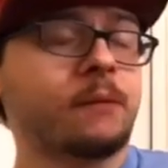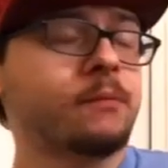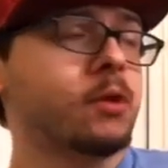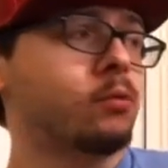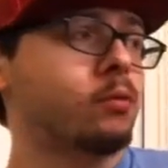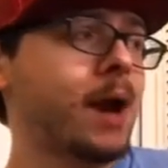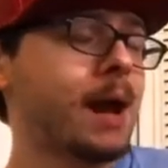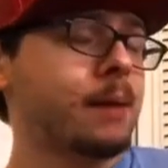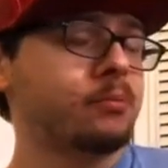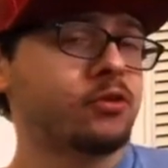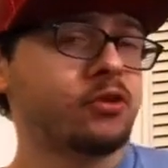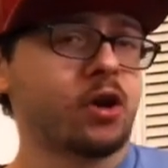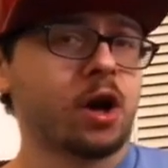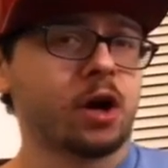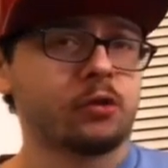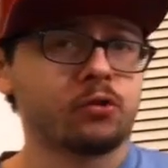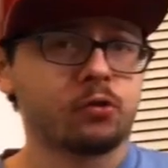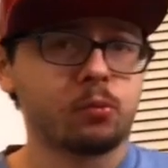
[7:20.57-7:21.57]
of the rap
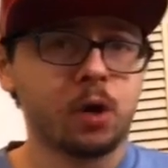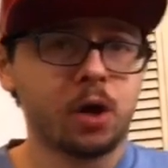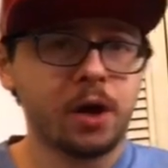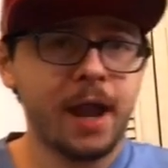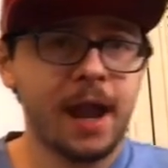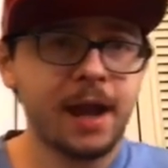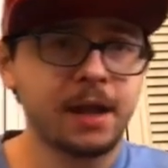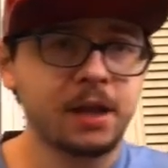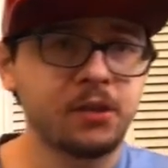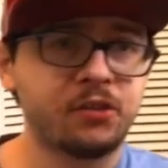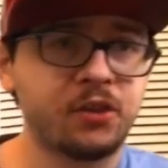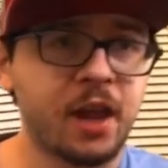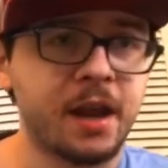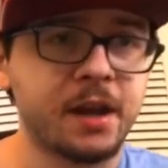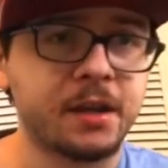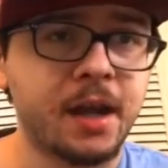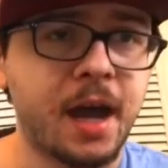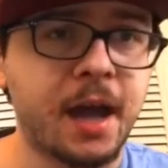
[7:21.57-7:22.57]
songs were eighties
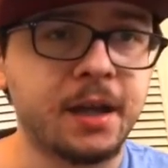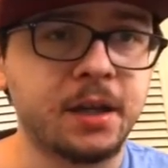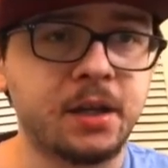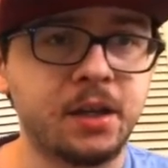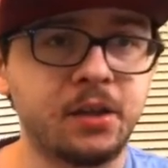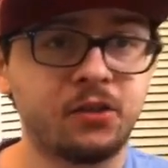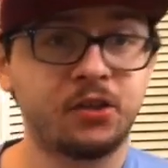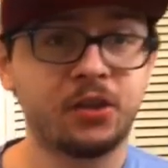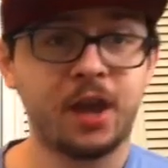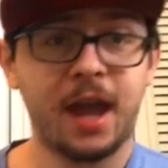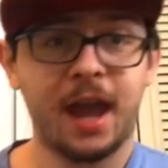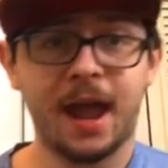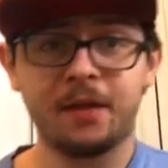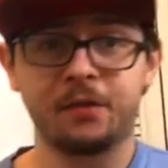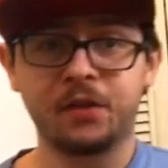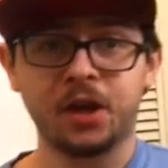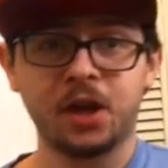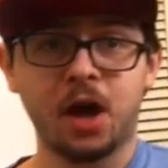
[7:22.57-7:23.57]
and nineties,
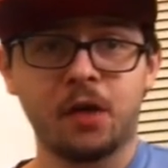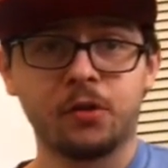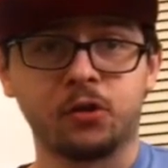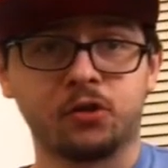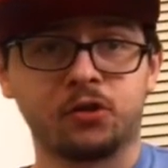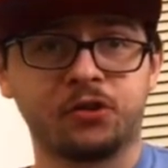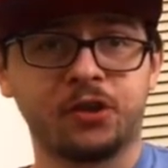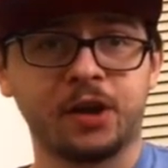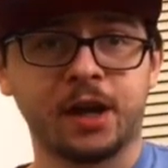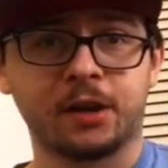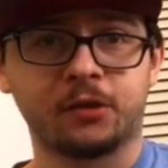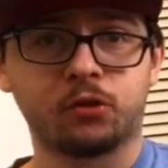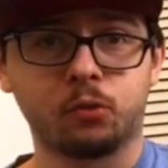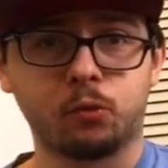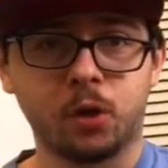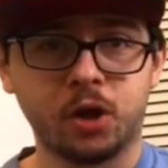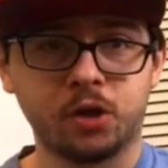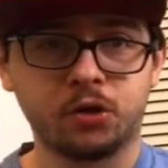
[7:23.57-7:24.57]
and the other
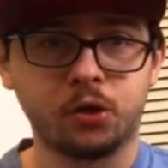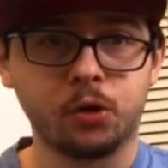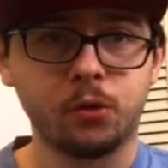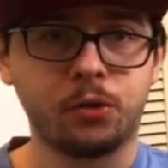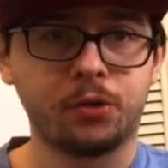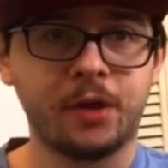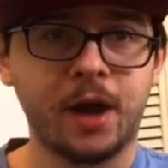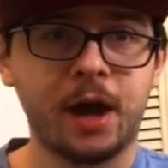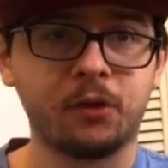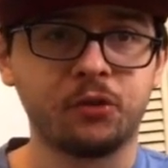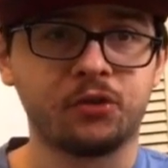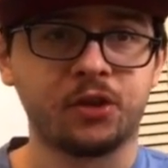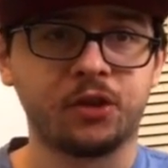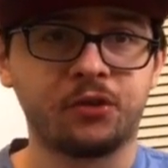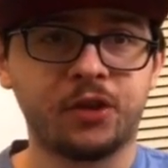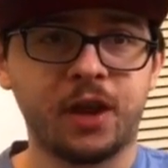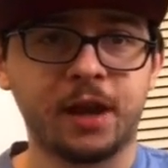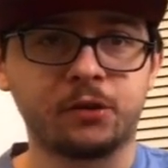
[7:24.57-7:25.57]
six were two
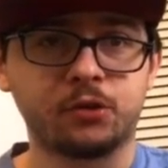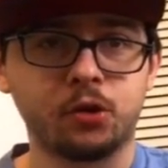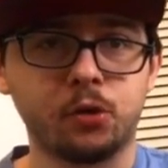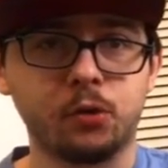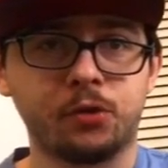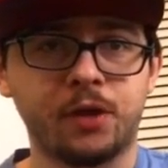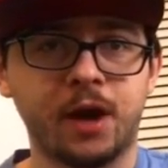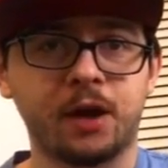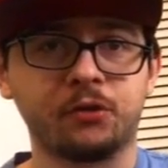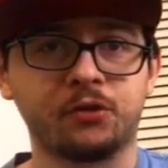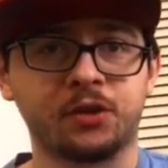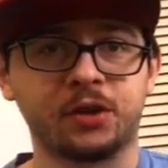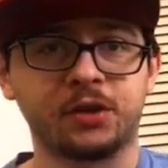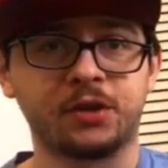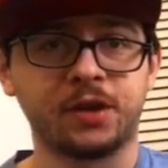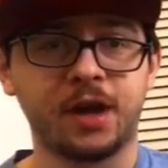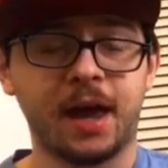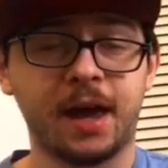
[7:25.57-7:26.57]
thousands and two
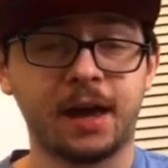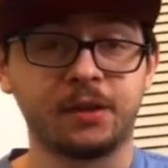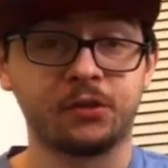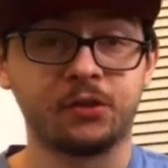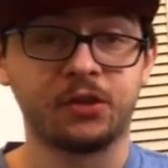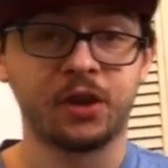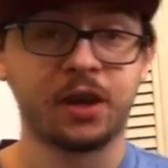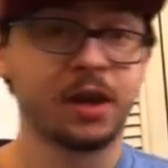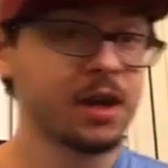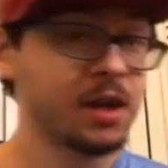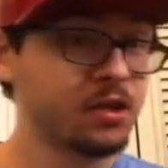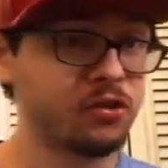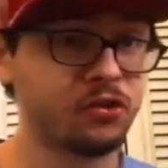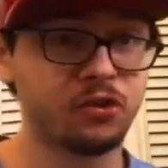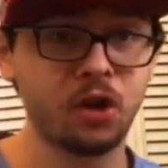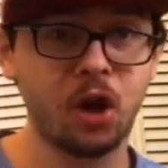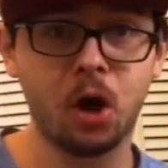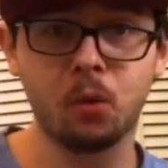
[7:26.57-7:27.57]
thousand tens.
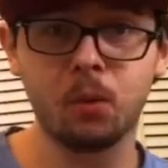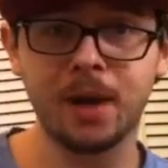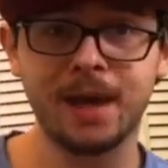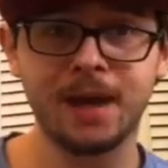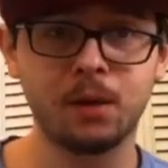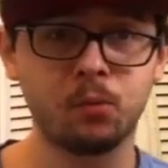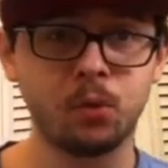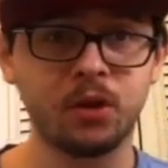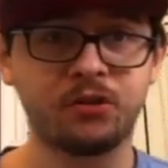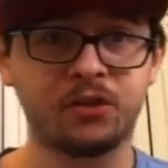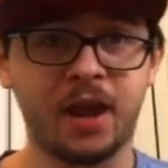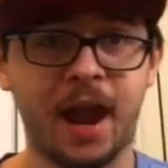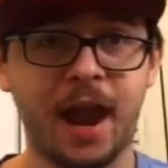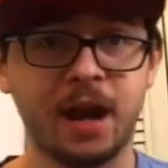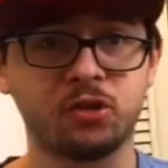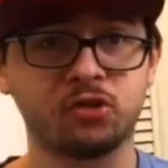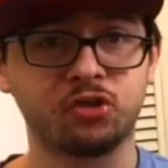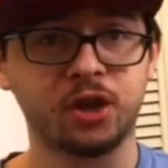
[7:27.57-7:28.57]
So it was
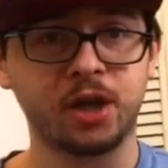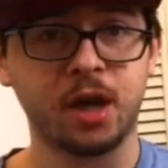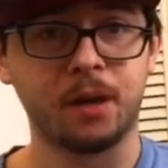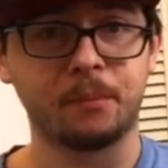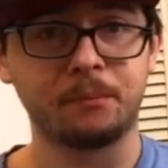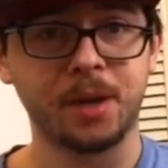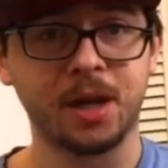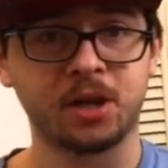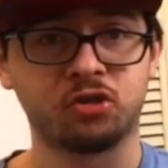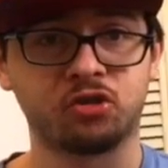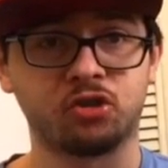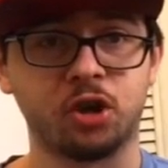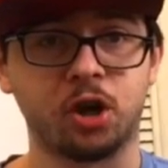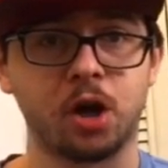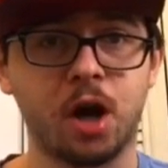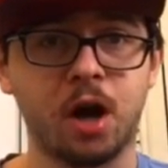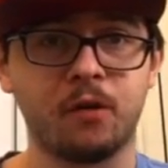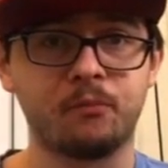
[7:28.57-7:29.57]
actually a
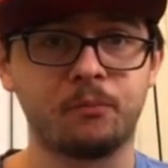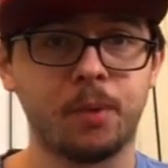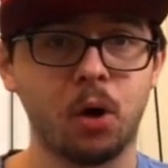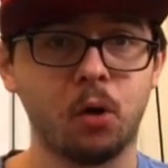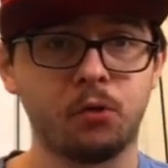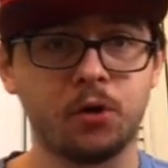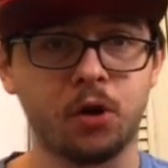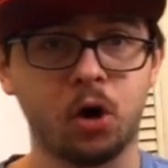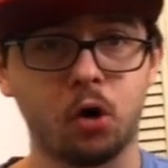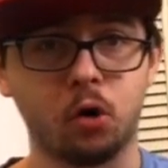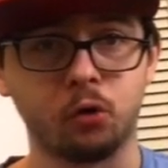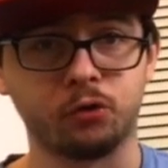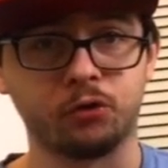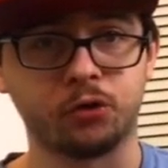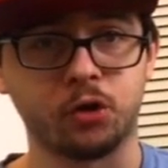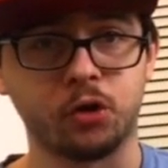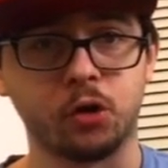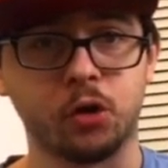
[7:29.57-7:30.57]
mixture of both
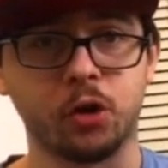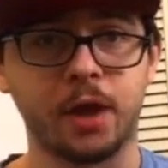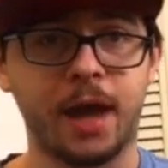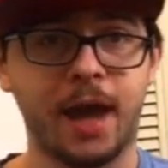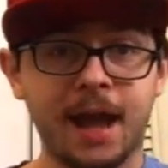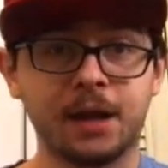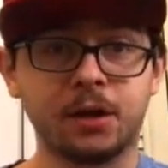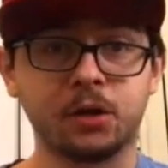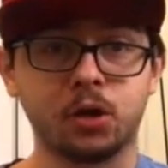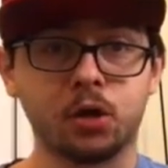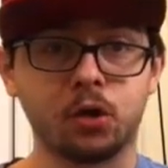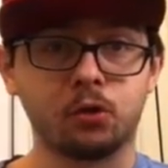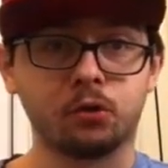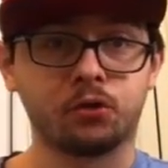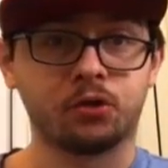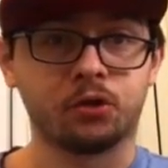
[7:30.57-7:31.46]
old school and new